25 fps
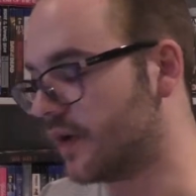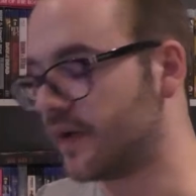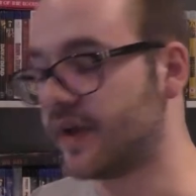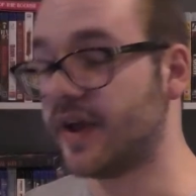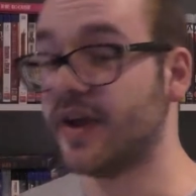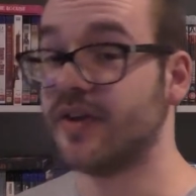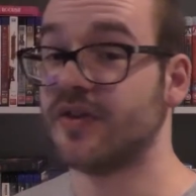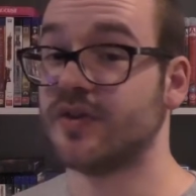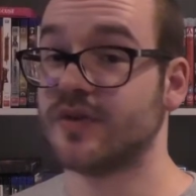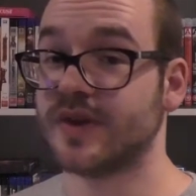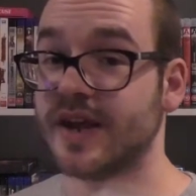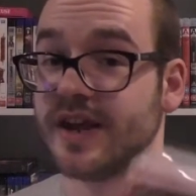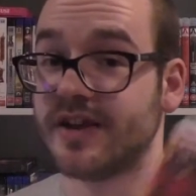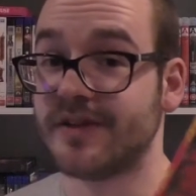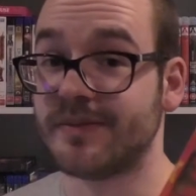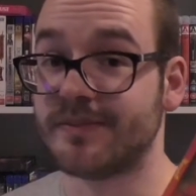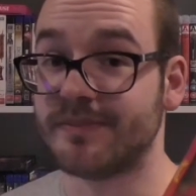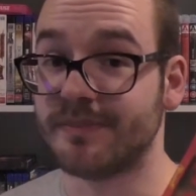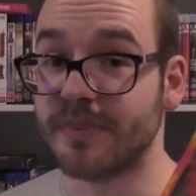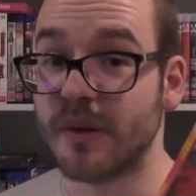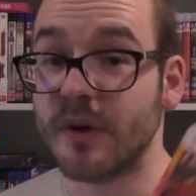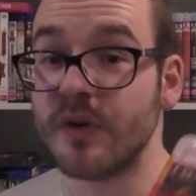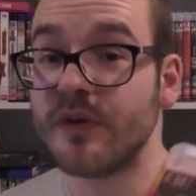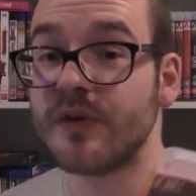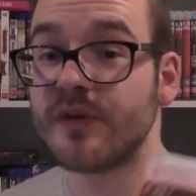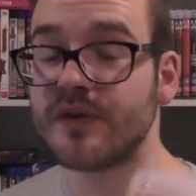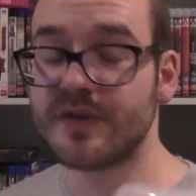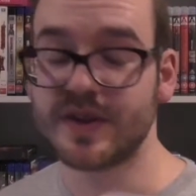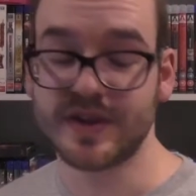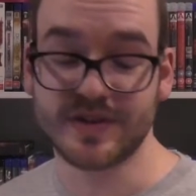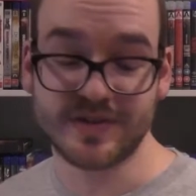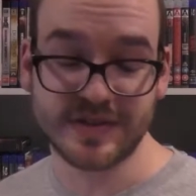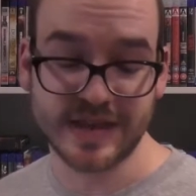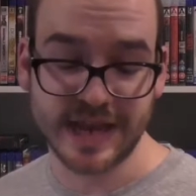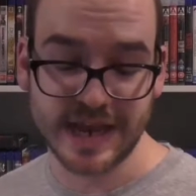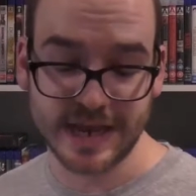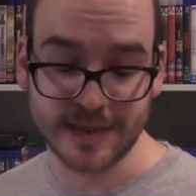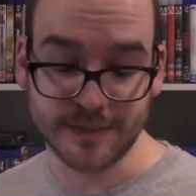Okay, so it has both of
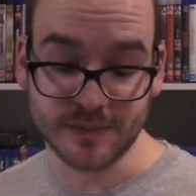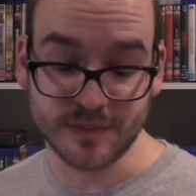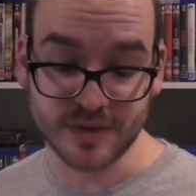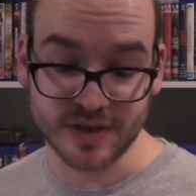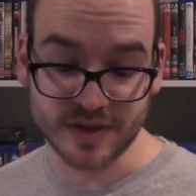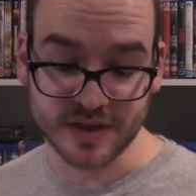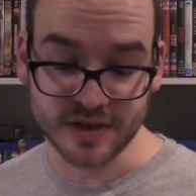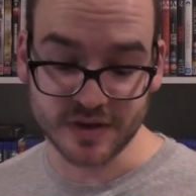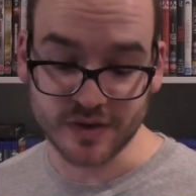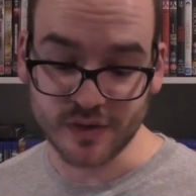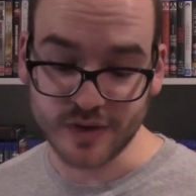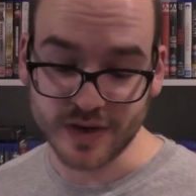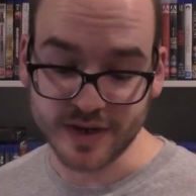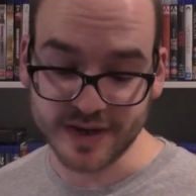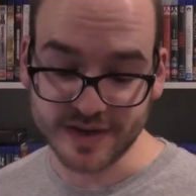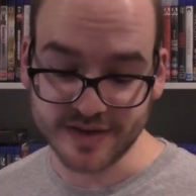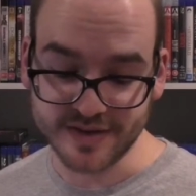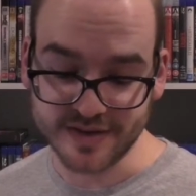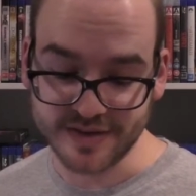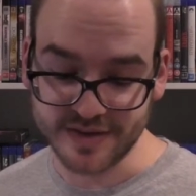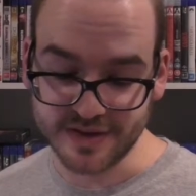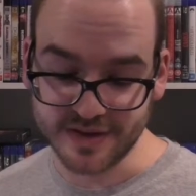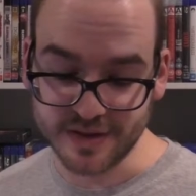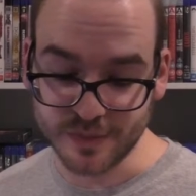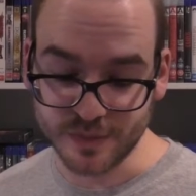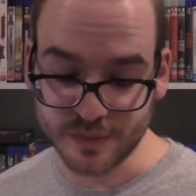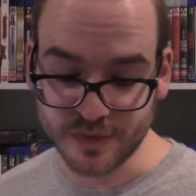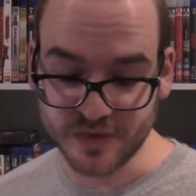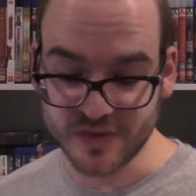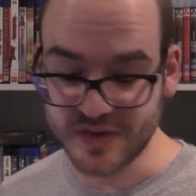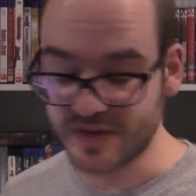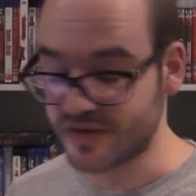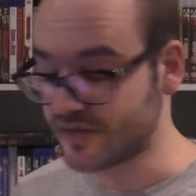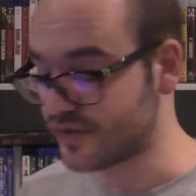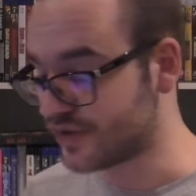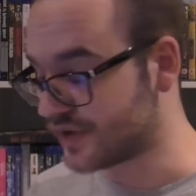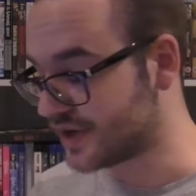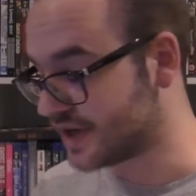his names in the credits here, which is
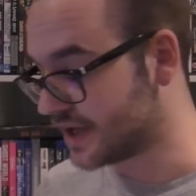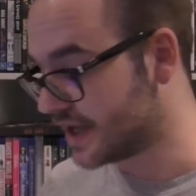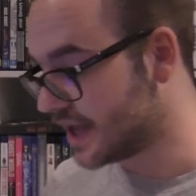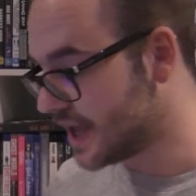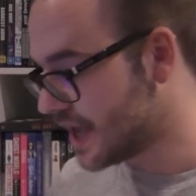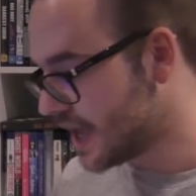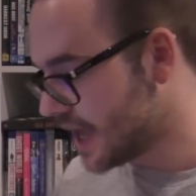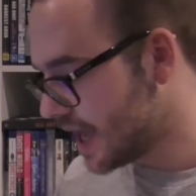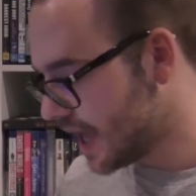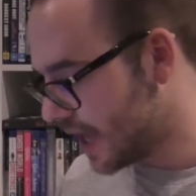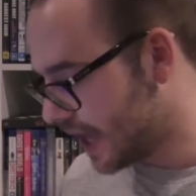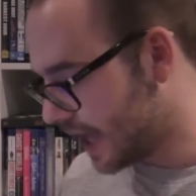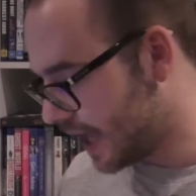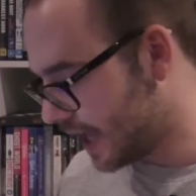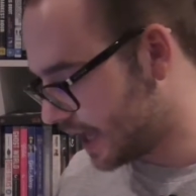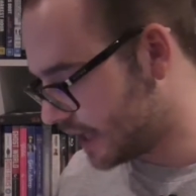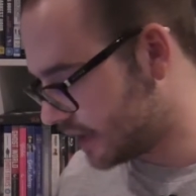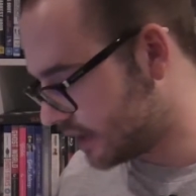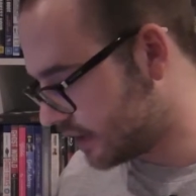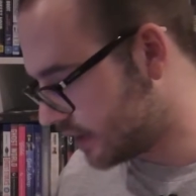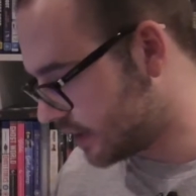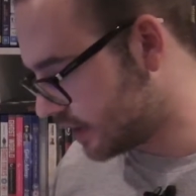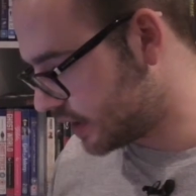interesting. And